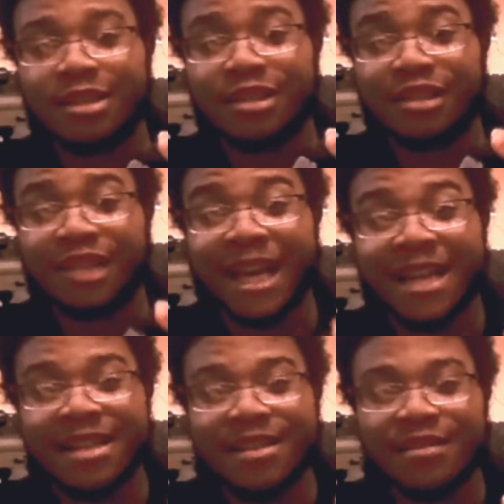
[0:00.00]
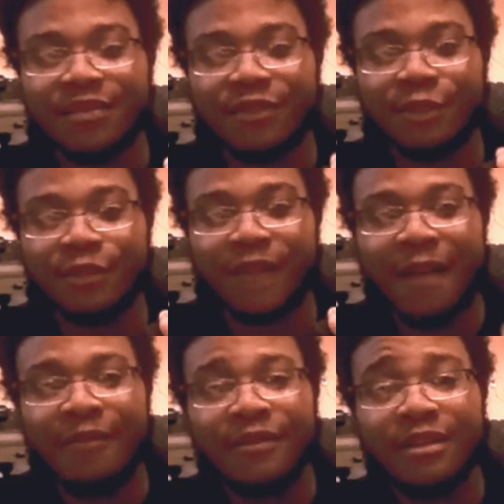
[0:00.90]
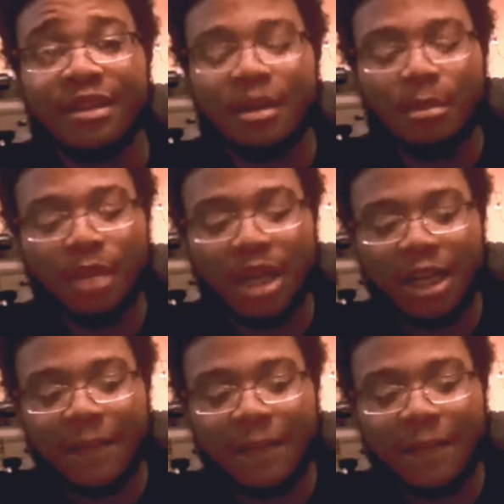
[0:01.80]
green gas fill valve. But,